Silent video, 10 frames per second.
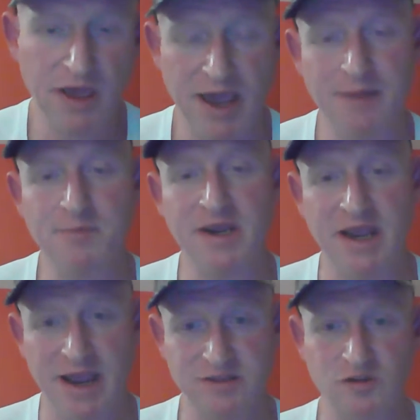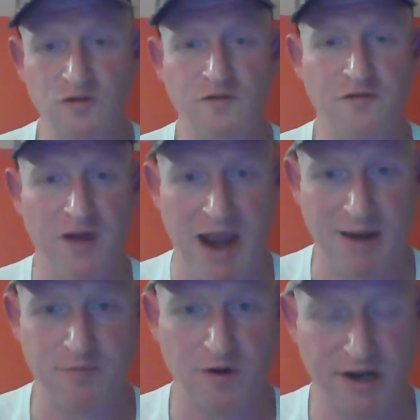and began to
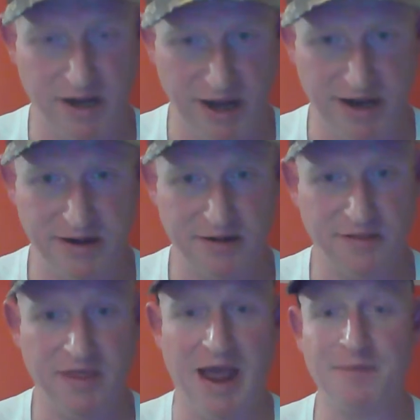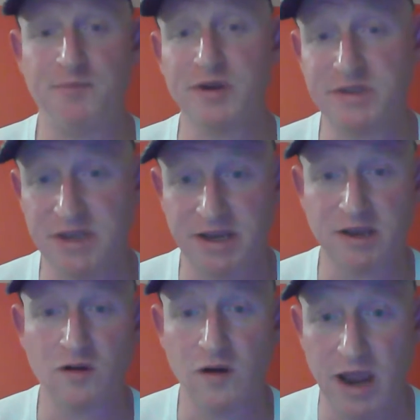fabricate that
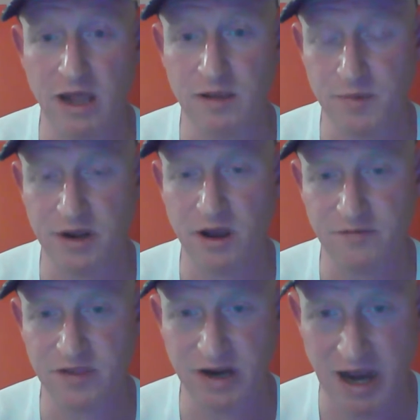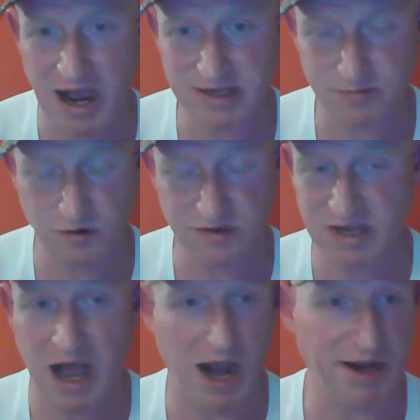particular element of the Gospels,
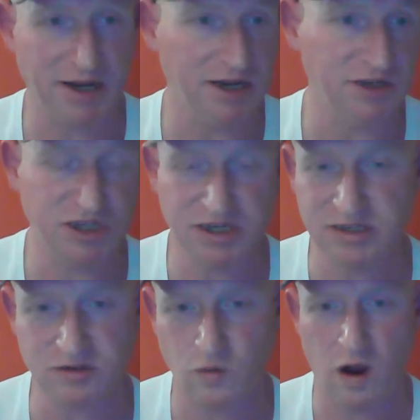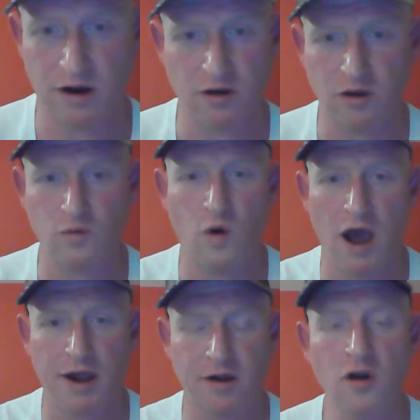i.e., Jesus walking on
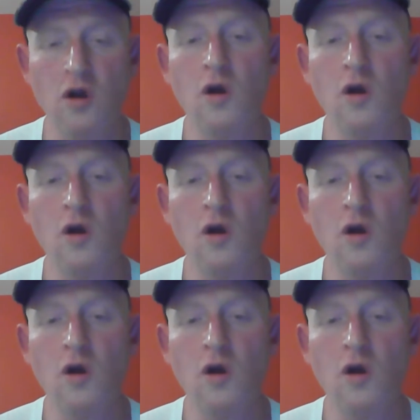water